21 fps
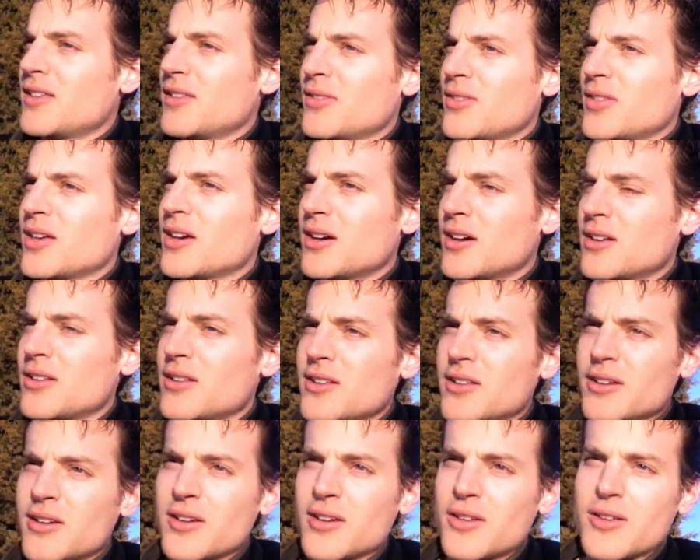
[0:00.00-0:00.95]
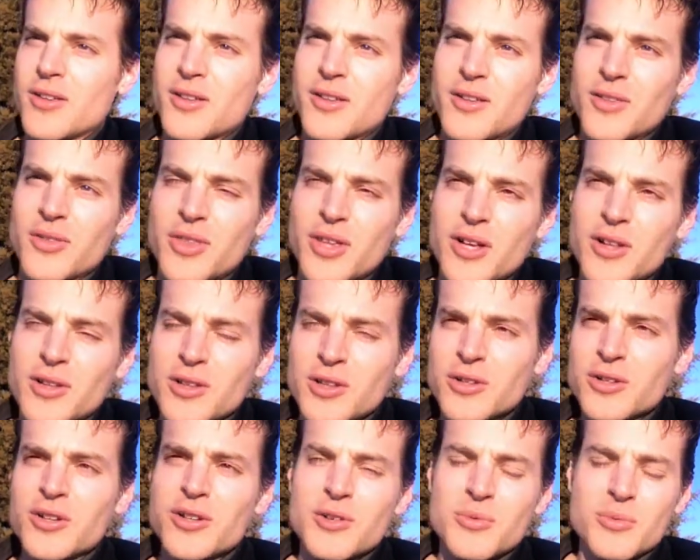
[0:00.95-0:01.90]
they'll
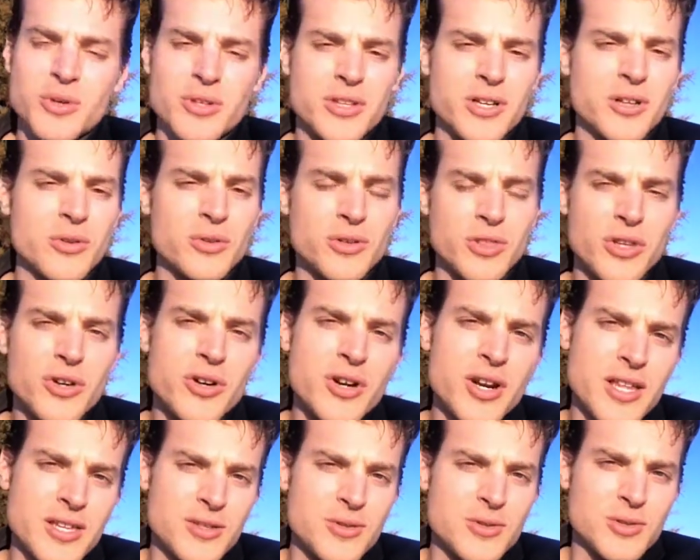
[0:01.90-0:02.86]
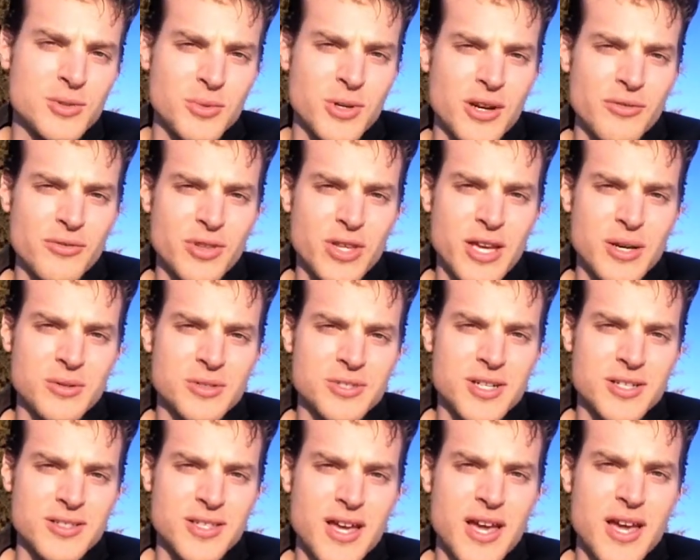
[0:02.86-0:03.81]
learn and use whatever language
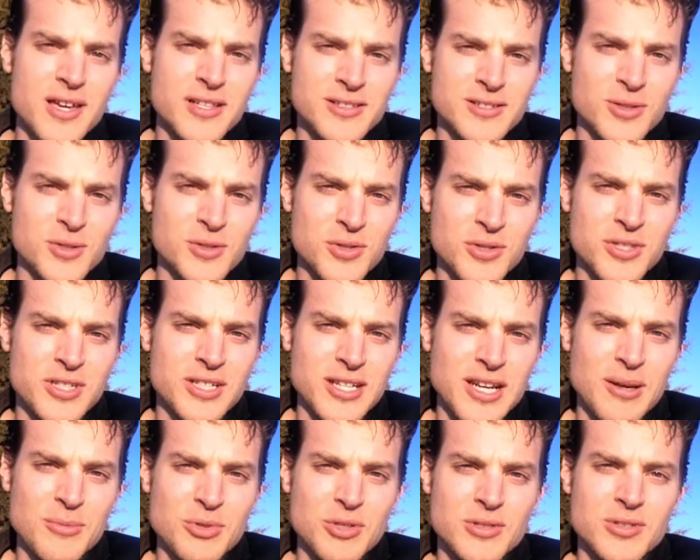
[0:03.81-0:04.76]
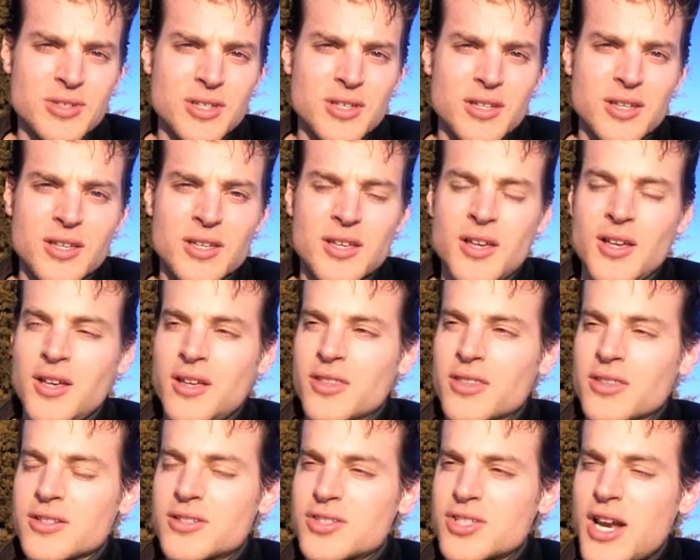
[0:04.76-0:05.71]
has the highest social and economic utility.
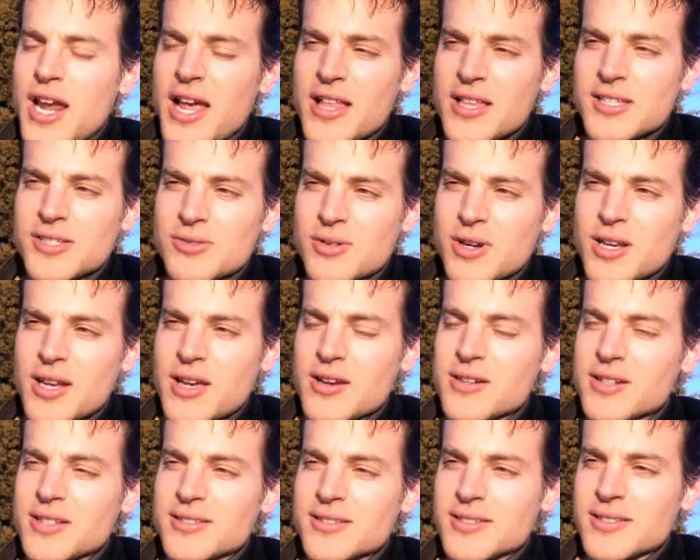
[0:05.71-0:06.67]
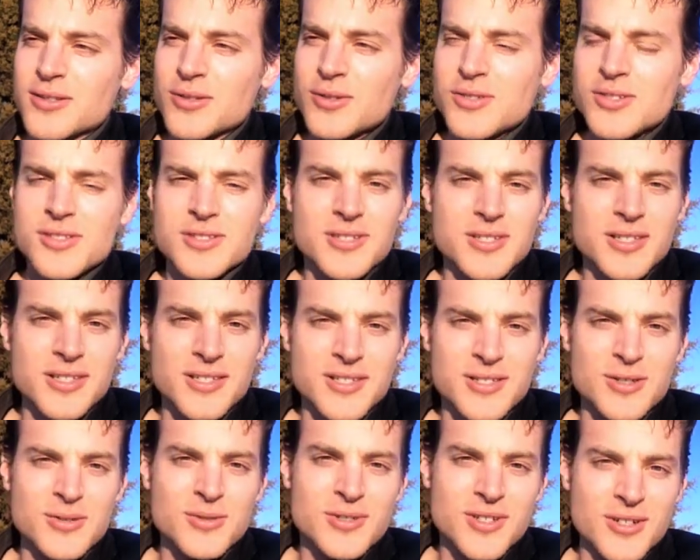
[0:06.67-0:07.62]
The challenge right now in institutions is that
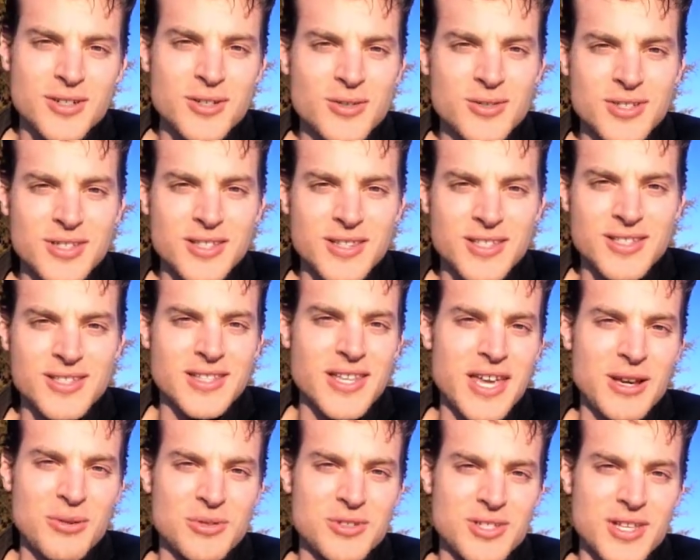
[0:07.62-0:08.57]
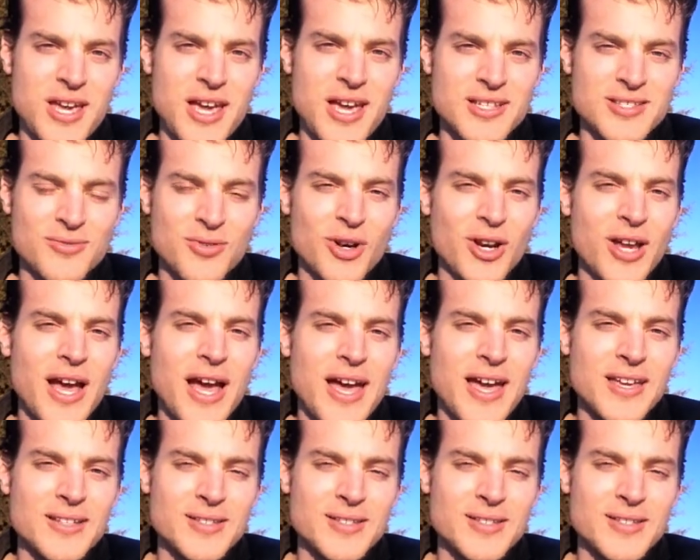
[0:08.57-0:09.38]
students are using this language that has very high